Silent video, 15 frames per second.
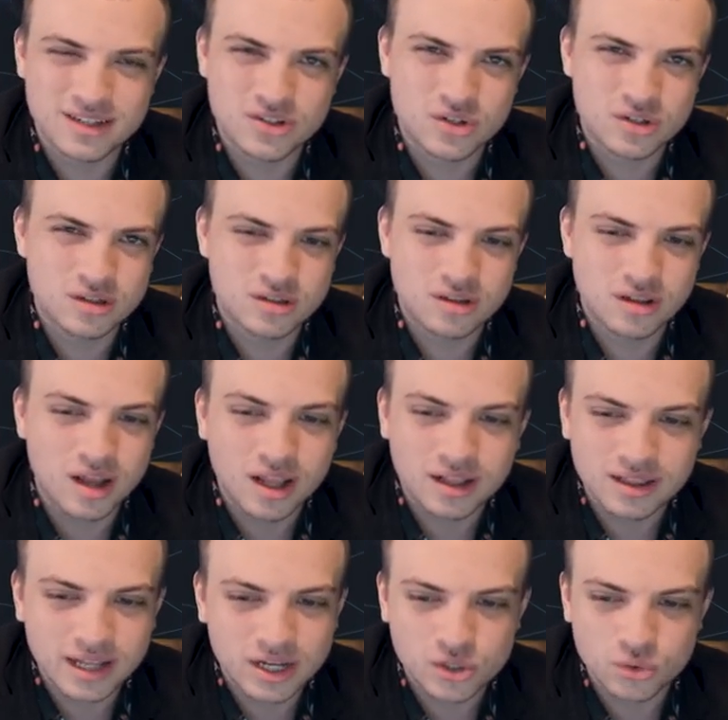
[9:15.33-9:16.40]
is just not
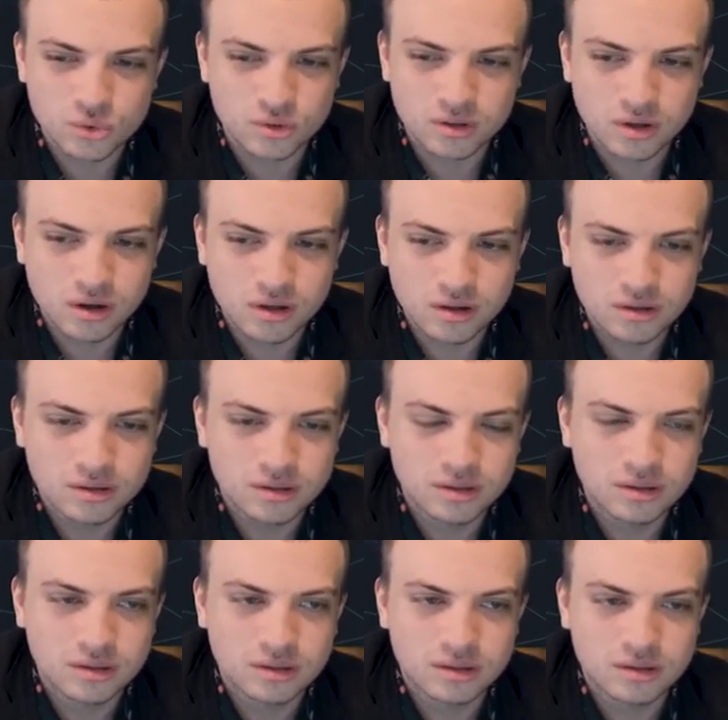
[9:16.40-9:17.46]
natural at all,
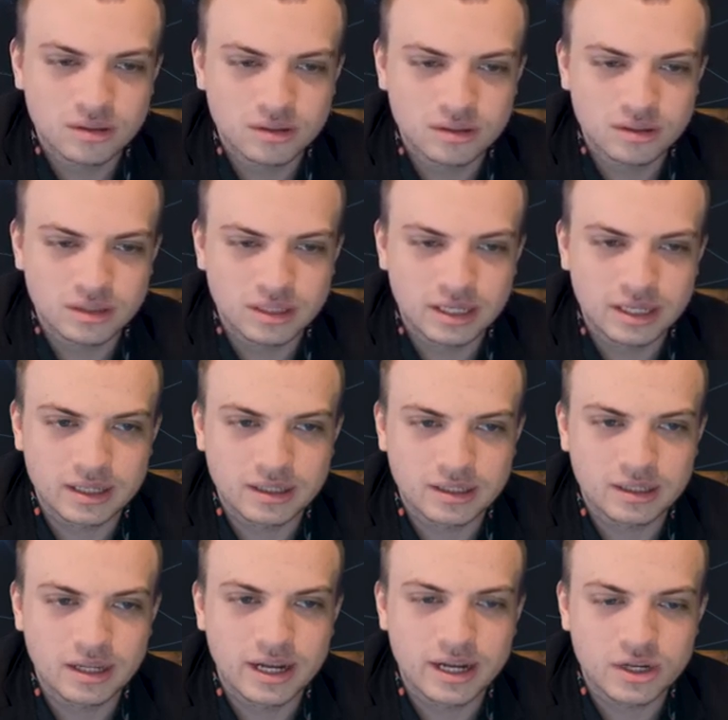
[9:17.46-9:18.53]
like
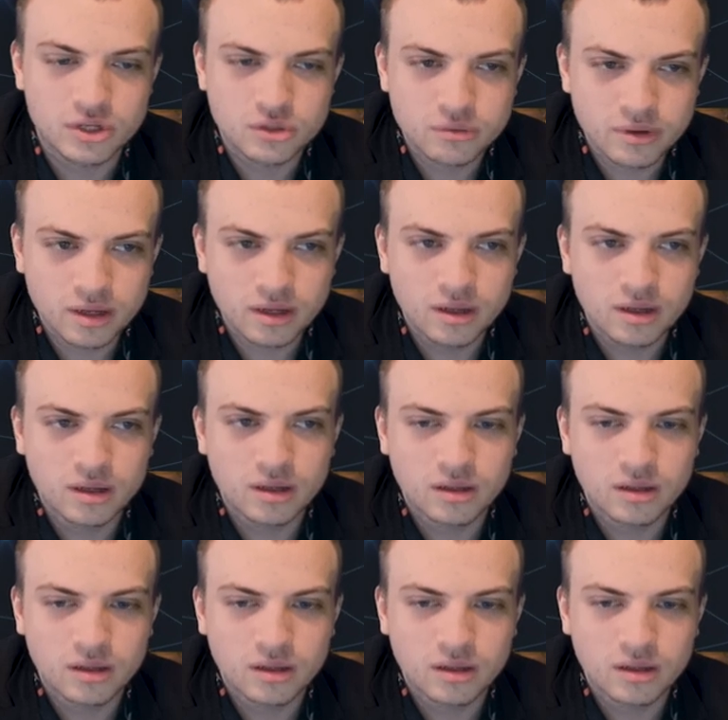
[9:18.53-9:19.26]
knight h3.